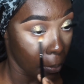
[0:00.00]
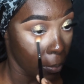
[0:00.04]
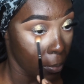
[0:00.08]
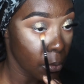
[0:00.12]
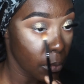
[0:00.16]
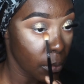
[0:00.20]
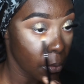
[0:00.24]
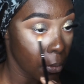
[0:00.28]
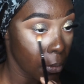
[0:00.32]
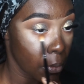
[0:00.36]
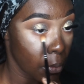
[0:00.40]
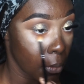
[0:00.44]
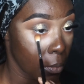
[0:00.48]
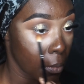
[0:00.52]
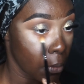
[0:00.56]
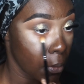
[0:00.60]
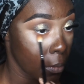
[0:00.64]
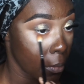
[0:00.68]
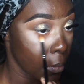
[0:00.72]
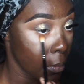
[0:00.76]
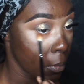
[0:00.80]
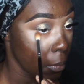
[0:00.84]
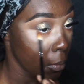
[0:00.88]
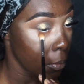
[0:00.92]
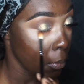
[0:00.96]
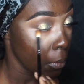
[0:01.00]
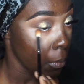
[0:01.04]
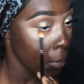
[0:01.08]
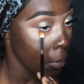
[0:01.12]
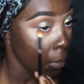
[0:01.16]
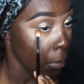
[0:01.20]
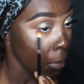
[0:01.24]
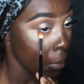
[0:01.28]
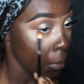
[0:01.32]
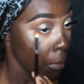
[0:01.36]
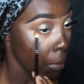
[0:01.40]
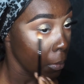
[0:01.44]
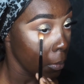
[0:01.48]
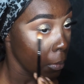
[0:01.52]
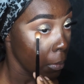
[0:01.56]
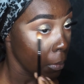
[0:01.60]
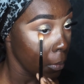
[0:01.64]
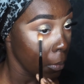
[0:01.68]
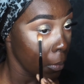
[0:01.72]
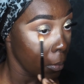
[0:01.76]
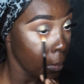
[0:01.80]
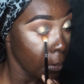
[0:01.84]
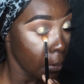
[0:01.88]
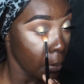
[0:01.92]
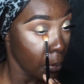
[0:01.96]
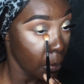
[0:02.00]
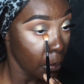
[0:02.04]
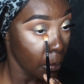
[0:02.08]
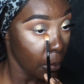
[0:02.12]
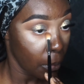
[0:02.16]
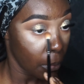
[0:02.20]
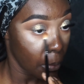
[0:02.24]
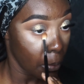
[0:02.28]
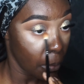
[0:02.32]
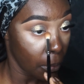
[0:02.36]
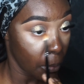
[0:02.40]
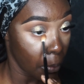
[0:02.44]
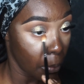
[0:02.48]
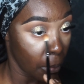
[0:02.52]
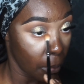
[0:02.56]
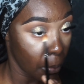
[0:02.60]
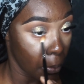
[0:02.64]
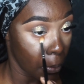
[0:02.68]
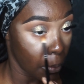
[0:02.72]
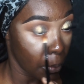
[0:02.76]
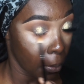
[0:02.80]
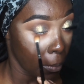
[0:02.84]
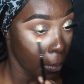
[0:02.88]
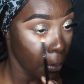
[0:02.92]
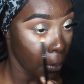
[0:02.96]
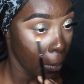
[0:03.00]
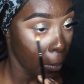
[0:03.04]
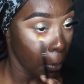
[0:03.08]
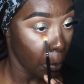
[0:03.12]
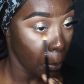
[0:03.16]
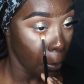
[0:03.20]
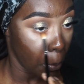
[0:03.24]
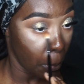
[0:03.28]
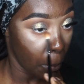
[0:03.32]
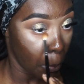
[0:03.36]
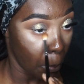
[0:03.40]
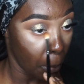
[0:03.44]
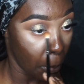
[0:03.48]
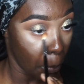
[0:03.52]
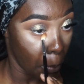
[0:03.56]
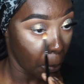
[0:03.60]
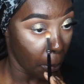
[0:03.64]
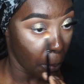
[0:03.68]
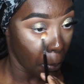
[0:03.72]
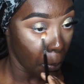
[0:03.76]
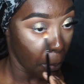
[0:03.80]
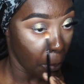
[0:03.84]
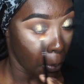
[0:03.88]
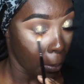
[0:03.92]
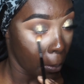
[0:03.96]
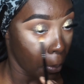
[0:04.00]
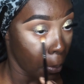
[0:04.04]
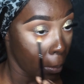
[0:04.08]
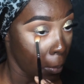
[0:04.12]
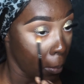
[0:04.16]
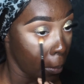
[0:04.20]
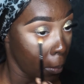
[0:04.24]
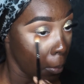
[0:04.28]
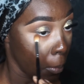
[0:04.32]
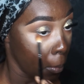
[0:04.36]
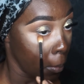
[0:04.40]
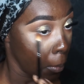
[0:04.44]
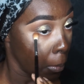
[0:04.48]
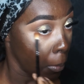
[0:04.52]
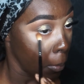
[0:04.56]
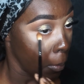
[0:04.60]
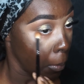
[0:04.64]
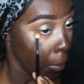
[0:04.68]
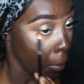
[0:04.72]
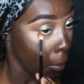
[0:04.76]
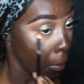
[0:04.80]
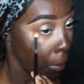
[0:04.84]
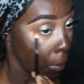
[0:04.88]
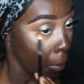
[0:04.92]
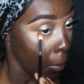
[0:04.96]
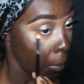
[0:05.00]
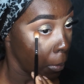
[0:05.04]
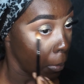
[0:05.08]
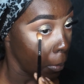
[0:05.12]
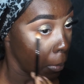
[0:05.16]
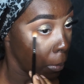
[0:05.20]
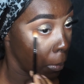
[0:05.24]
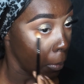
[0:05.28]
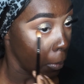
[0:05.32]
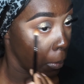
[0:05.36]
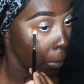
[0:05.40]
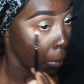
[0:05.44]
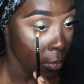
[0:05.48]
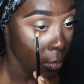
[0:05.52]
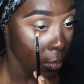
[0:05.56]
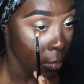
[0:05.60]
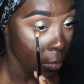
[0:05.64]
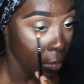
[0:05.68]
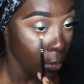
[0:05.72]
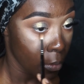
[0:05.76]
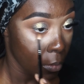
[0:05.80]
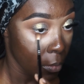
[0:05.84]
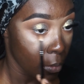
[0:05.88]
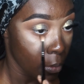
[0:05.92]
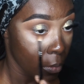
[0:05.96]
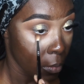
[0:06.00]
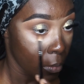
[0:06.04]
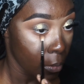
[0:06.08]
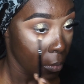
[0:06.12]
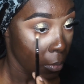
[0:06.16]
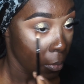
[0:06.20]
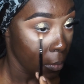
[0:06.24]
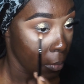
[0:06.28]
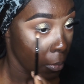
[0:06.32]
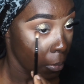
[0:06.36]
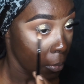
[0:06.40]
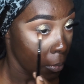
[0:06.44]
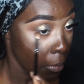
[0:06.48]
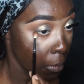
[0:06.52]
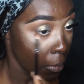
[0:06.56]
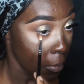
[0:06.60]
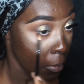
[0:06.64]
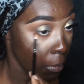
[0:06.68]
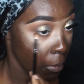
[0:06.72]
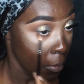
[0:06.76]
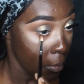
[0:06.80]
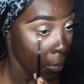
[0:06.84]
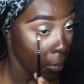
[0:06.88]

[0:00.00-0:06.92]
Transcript: Nothing is said.